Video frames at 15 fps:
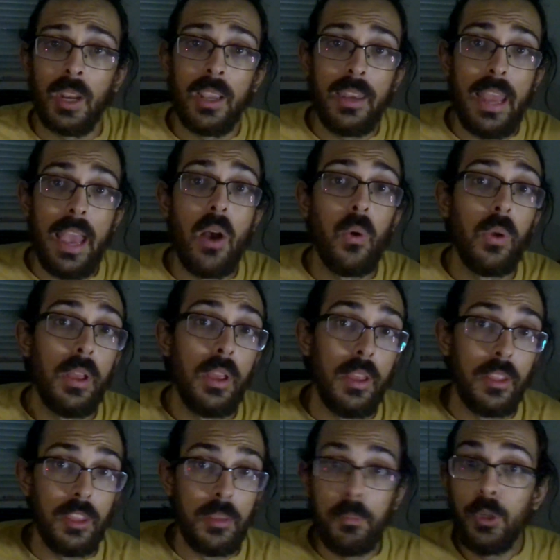Now,
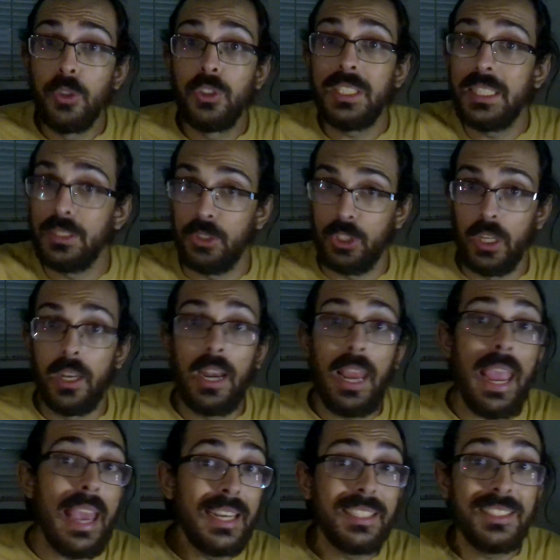the music is good.
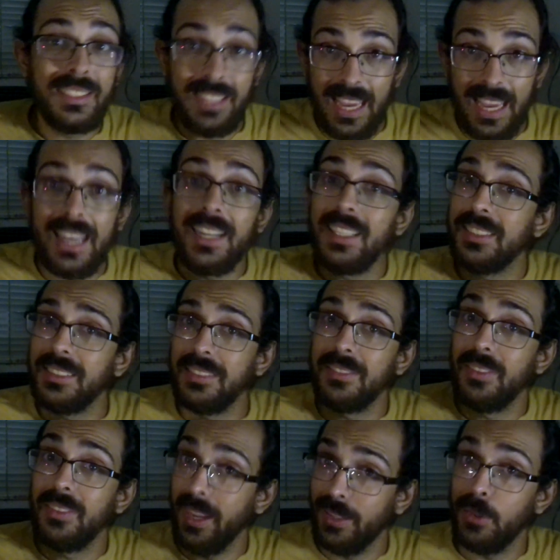It is it is
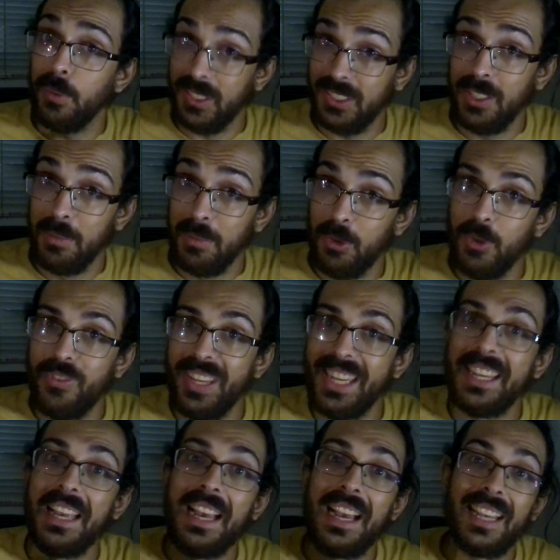like the rest of the
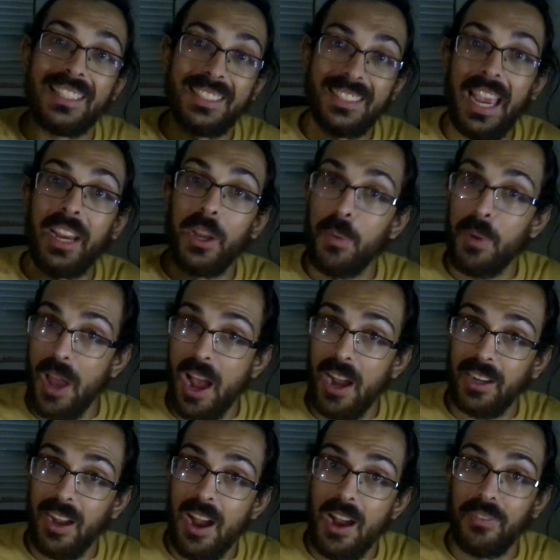movie a psycho
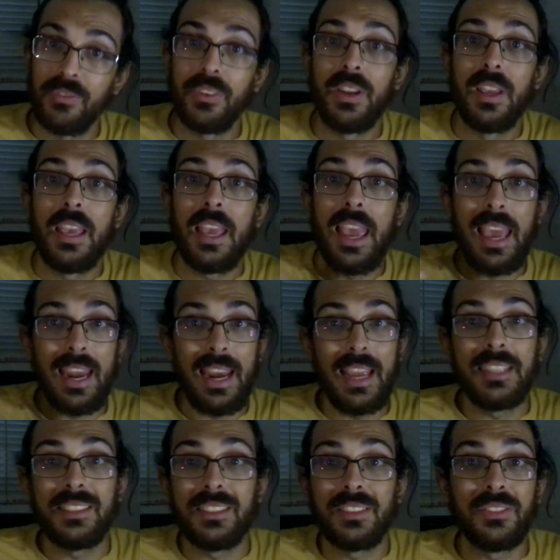knockoff. It
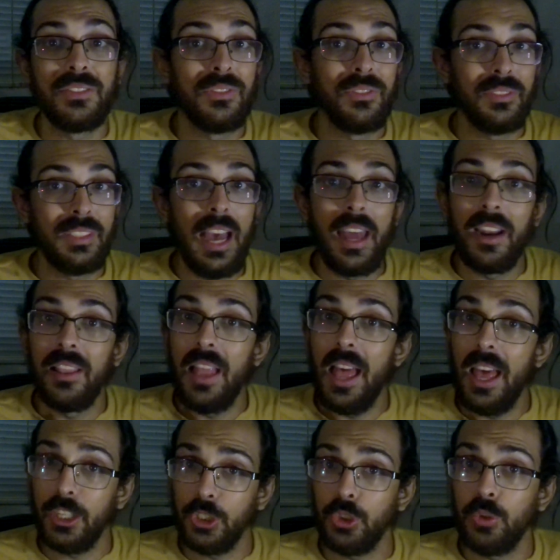is got a lot
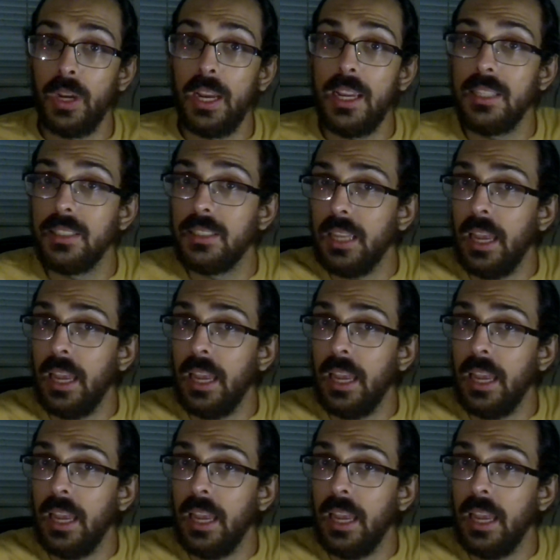of strings.